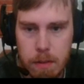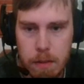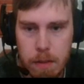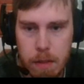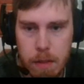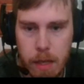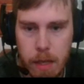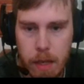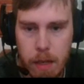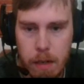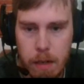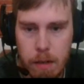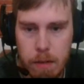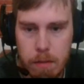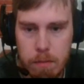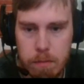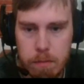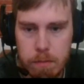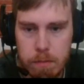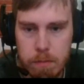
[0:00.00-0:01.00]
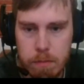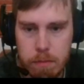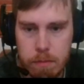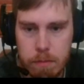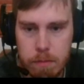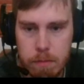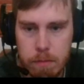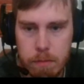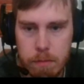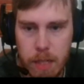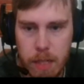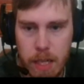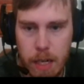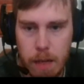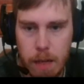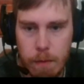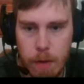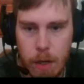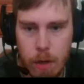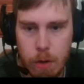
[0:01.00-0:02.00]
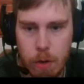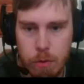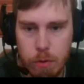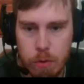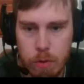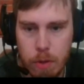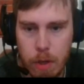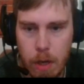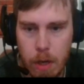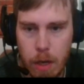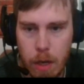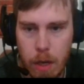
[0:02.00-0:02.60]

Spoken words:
And we can even go to